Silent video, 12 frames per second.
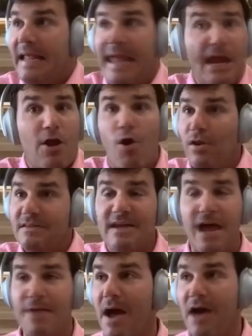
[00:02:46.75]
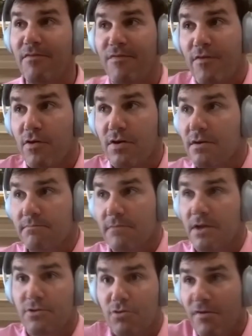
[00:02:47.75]
I can't call a timeout for a,
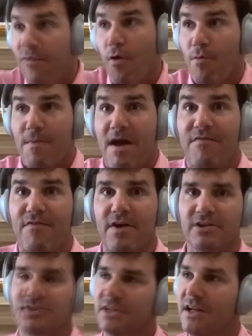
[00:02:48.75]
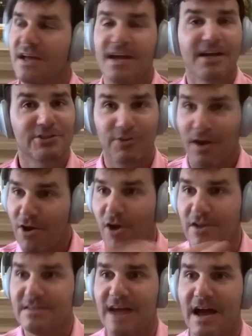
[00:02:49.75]
a uniform malfunction. So I
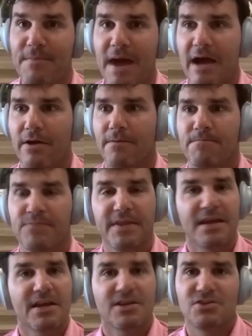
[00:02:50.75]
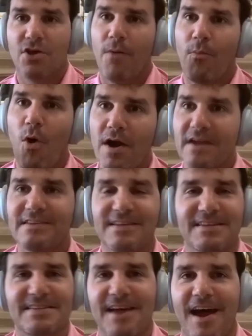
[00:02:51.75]
call a timeout. So I'm walking to
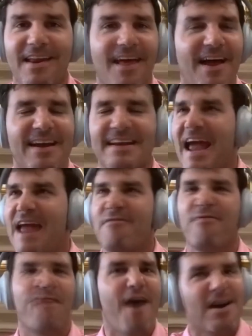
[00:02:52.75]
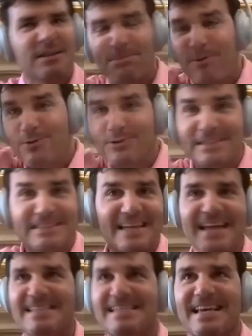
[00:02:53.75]
the sideline and Fox pulls his
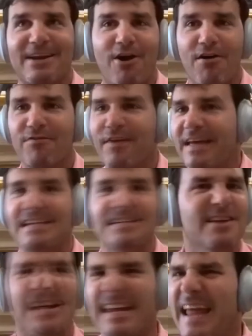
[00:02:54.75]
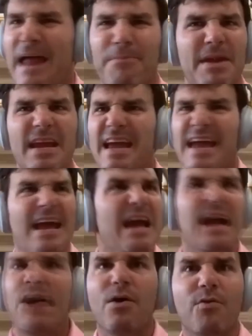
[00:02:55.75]
headset off and he's looking at me
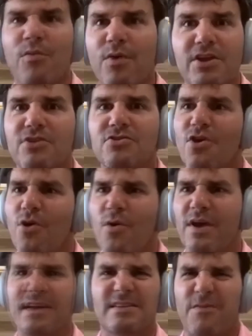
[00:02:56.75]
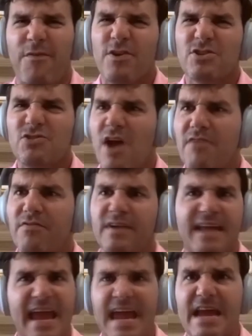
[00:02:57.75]
what are you doing? It's the first drive of
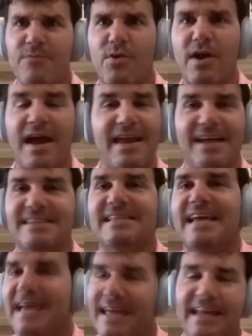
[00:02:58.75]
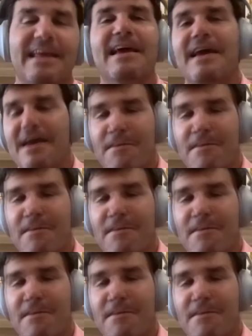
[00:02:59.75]
a game. And I said,